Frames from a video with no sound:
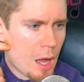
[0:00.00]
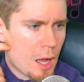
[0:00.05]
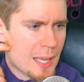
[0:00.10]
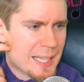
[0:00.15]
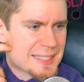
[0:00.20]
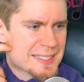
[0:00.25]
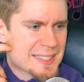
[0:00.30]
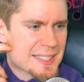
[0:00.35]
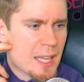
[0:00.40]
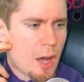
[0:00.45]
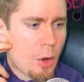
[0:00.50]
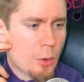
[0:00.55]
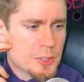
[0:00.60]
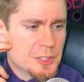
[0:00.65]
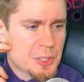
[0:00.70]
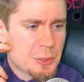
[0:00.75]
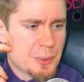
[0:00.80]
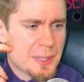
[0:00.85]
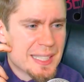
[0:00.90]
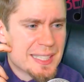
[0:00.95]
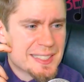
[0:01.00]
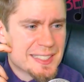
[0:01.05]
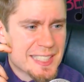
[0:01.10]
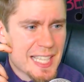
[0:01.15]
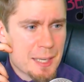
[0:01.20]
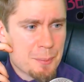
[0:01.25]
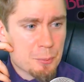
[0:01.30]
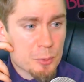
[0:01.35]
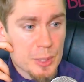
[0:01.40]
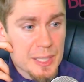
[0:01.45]
It's also the
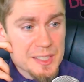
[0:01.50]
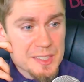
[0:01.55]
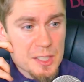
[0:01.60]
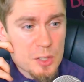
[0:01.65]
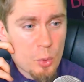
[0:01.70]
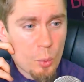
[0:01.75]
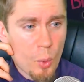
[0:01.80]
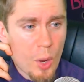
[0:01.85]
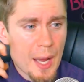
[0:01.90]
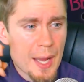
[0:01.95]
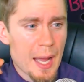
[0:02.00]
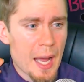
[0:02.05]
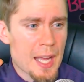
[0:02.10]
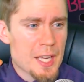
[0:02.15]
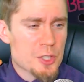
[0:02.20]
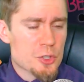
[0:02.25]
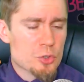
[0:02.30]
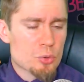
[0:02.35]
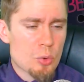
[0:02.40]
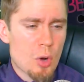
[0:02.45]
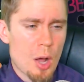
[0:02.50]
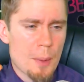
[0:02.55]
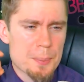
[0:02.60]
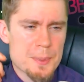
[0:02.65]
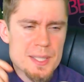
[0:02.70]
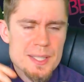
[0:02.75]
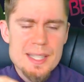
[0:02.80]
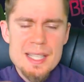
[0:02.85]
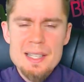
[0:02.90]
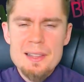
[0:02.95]
same reason why I
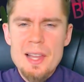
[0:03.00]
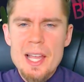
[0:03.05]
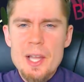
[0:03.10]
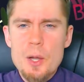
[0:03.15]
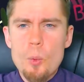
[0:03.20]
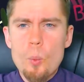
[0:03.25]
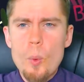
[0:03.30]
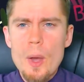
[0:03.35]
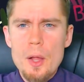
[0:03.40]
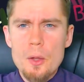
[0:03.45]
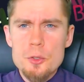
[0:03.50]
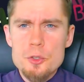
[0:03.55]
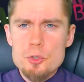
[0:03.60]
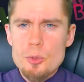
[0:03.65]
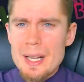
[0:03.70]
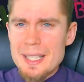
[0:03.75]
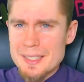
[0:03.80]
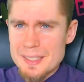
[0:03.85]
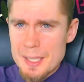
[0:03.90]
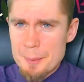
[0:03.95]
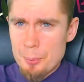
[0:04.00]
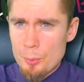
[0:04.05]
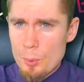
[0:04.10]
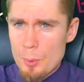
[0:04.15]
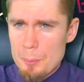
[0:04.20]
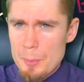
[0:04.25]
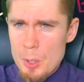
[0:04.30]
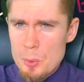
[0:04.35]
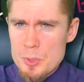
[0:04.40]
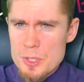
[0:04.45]
dropped the like well-dressed hippo
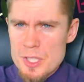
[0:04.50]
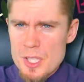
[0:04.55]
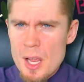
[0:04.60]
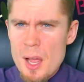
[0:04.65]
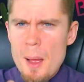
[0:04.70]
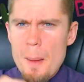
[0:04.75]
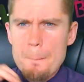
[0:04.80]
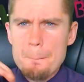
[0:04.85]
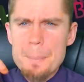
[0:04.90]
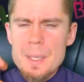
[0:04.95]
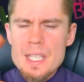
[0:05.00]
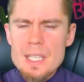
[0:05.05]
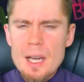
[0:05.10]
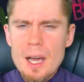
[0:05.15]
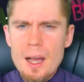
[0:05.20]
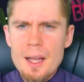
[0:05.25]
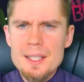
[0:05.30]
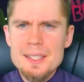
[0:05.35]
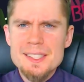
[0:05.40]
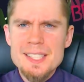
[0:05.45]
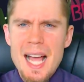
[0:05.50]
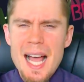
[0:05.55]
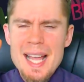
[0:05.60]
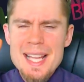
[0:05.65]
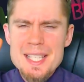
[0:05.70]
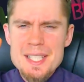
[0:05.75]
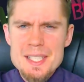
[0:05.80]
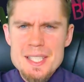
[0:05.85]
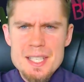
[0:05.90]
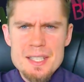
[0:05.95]
emote, because
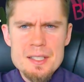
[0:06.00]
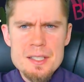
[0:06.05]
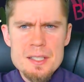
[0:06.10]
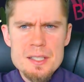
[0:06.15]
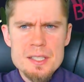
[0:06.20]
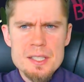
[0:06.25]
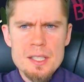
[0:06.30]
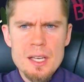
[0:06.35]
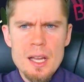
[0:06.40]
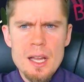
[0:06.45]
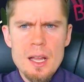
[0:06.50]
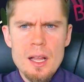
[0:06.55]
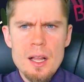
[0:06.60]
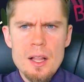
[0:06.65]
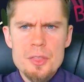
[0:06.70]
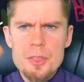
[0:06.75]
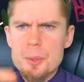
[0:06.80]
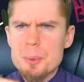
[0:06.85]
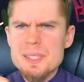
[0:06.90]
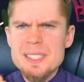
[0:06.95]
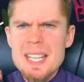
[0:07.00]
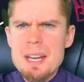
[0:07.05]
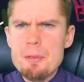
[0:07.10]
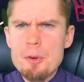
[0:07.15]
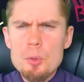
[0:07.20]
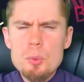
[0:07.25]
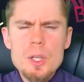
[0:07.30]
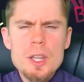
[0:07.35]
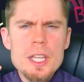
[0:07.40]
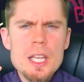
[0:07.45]
there was
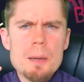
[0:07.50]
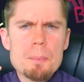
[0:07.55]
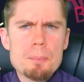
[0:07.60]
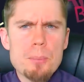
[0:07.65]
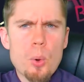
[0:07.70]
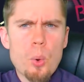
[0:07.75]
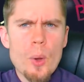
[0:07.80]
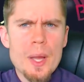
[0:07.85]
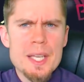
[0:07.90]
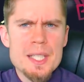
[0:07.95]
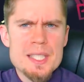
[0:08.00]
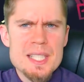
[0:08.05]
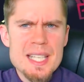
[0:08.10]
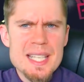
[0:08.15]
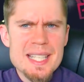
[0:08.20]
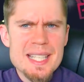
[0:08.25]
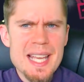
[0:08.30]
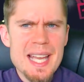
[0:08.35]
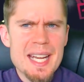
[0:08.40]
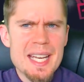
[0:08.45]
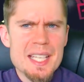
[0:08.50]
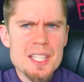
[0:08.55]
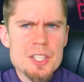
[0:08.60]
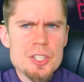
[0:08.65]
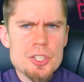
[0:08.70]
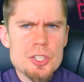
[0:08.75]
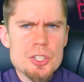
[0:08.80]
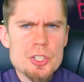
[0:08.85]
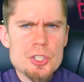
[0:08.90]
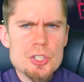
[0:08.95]
never really a point to get
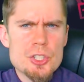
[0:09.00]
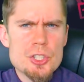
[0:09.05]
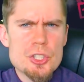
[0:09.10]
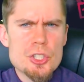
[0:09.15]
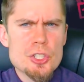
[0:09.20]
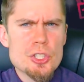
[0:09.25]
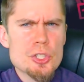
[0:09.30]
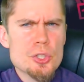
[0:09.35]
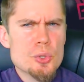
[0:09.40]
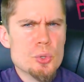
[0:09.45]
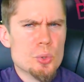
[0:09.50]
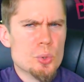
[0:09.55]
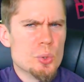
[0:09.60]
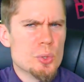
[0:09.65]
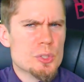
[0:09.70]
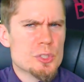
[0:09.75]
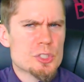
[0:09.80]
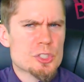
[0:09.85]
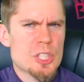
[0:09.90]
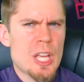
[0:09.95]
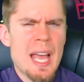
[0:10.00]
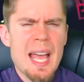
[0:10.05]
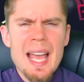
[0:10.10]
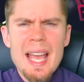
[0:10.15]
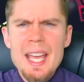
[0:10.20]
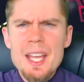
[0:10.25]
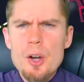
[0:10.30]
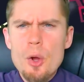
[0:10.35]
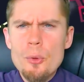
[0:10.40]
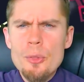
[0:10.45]
it used.
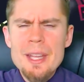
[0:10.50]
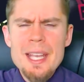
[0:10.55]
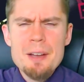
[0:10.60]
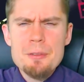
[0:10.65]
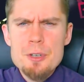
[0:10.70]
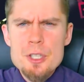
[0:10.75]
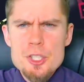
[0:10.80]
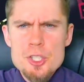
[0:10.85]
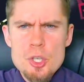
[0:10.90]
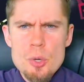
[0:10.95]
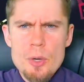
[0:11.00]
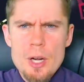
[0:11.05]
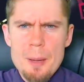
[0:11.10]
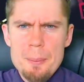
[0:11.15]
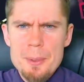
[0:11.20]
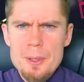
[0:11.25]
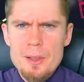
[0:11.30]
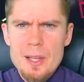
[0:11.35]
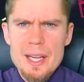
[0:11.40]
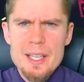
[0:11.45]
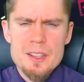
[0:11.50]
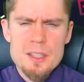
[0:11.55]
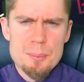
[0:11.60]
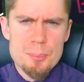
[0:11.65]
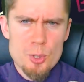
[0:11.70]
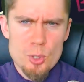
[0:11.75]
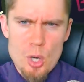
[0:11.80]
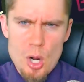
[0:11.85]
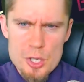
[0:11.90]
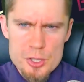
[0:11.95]
It only ever showed up in like the
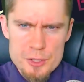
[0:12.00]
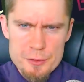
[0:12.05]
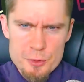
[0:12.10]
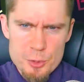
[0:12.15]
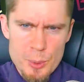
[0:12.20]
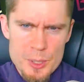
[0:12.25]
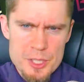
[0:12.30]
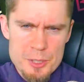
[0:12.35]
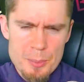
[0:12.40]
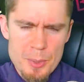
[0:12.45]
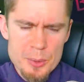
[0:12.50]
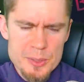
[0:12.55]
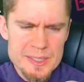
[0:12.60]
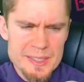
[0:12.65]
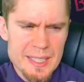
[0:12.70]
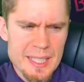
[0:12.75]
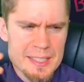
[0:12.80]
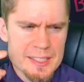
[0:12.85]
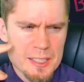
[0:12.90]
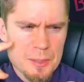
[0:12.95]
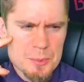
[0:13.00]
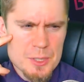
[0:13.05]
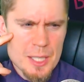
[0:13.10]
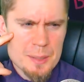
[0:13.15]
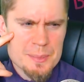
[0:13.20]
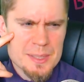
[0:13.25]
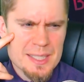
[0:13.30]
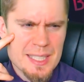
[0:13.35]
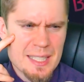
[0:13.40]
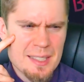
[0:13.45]
barrage of Twitch emotes that I
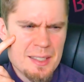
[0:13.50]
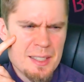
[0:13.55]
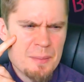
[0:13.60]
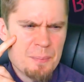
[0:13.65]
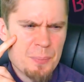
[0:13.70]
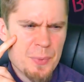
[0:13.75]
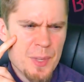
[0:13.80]
sometimes did.